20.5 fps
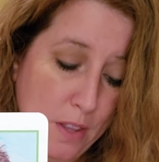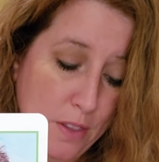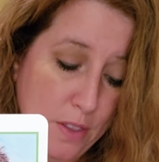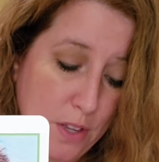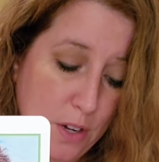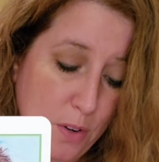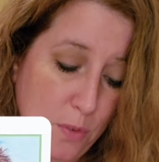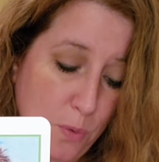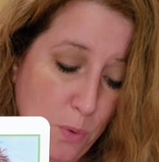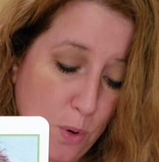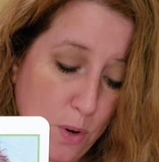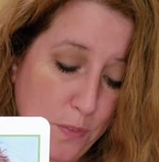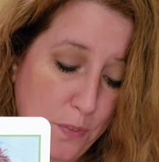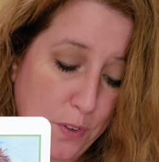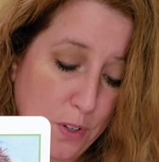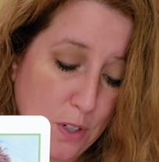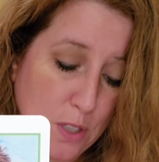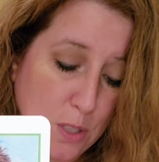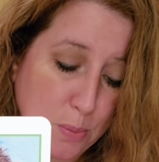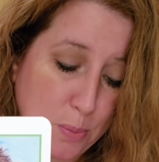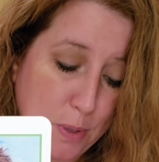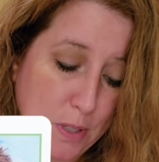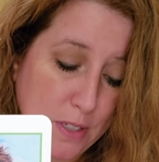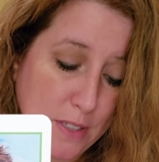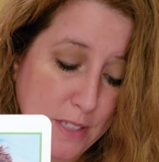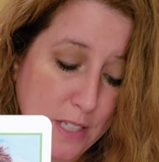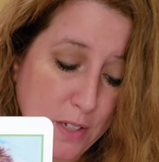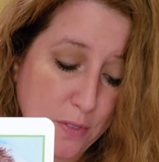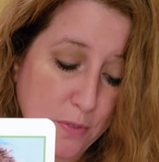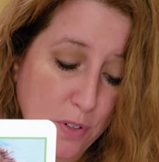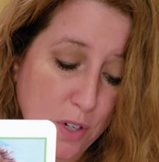Therefore, if you're
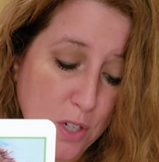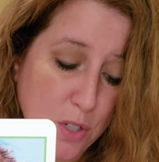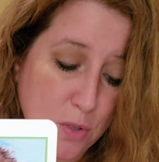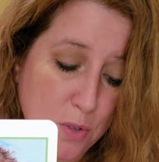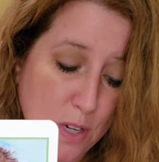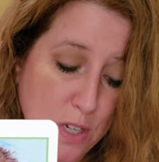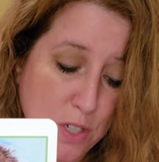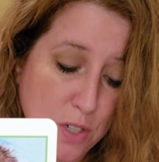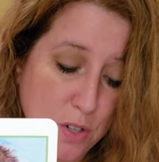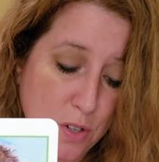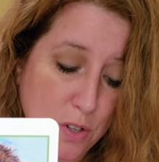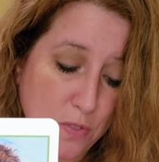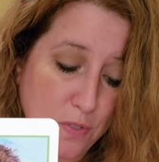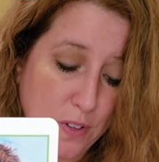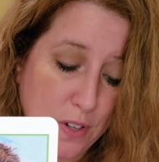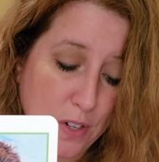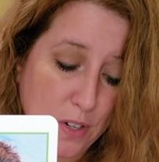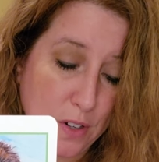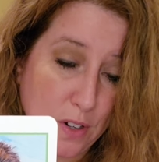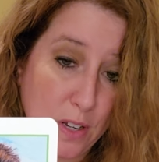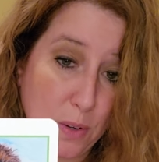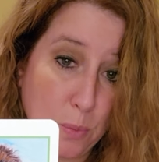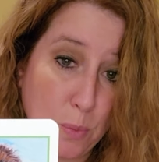experiencing frustration or fear